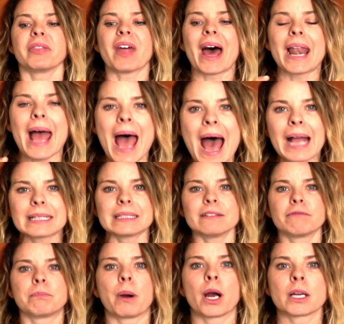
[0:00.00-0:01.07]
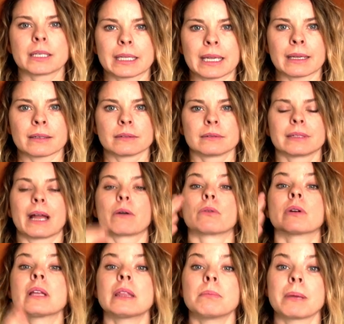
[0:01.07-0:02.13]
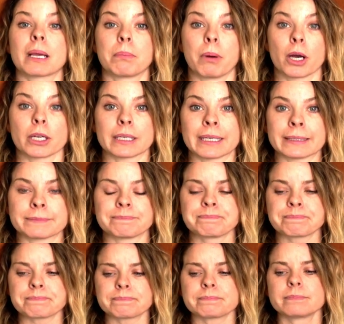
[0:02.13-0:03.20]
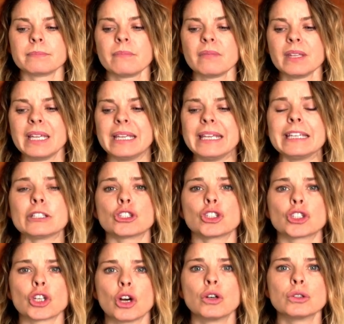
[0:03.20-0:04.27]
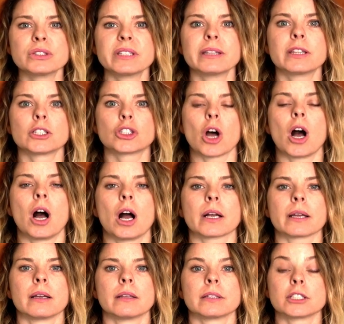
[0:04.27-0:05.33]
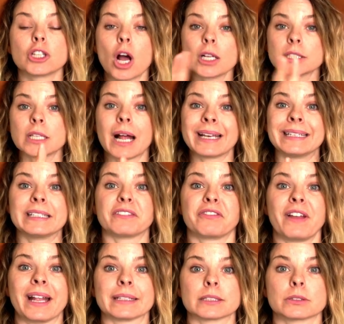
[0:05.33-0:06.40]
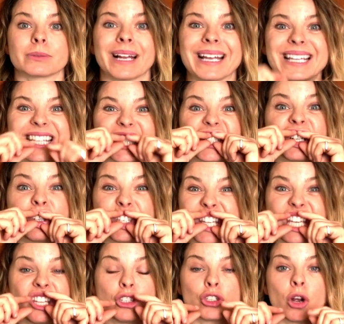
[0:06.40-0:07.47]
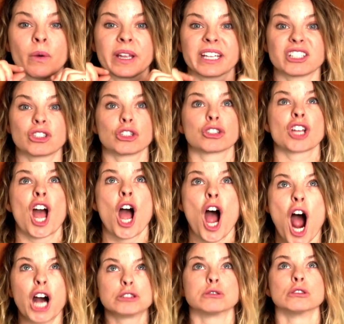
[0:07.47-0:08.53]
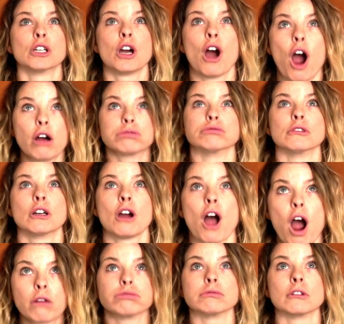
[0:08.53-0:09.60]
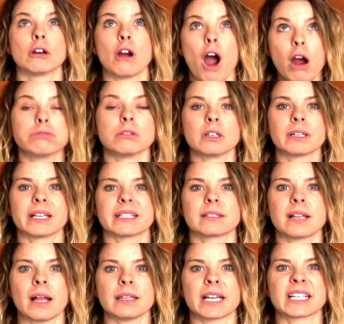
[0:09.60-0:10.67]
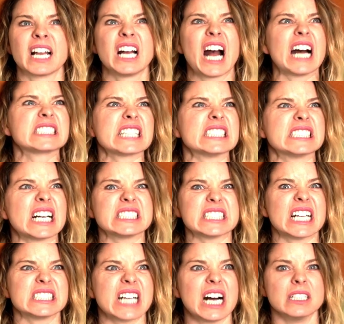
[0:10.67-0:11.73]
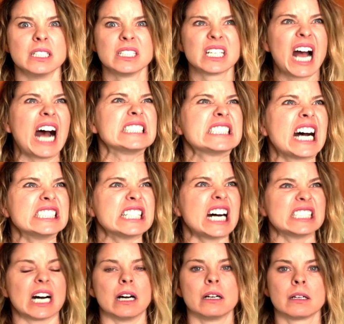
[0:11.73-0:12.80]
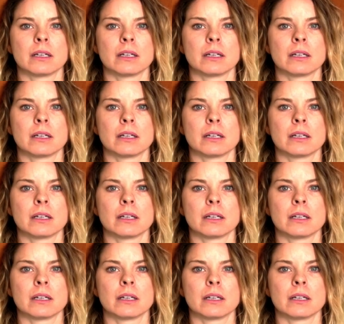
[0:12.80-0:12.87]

that active barking, that rhythmic barking, it shows that the dog, the dog's not in defense, right? There's no teeth showing. It's just, ho, ho, ho, ho. It's not like, ha, ha, ha, ha, ha, ha.